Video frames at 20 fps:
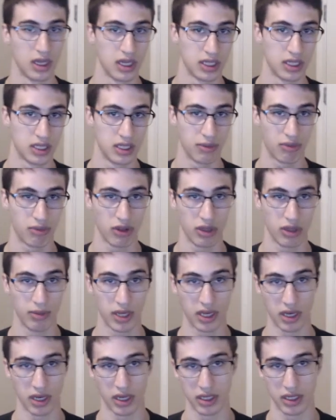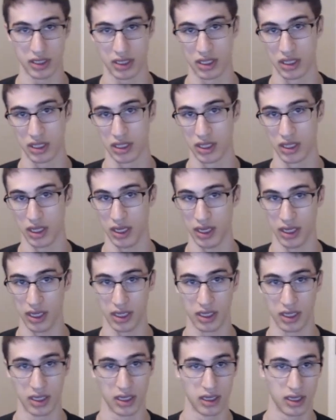simply because it
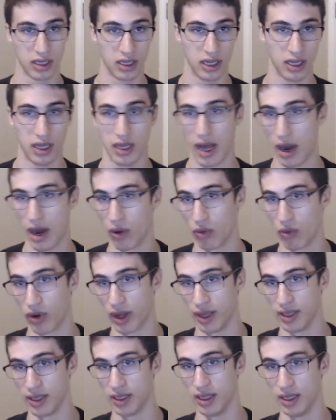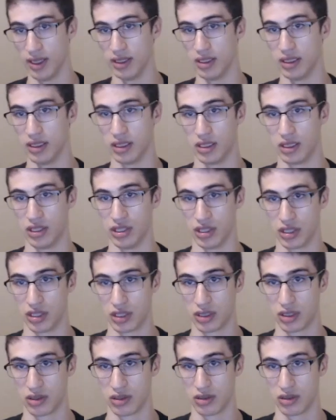outright is just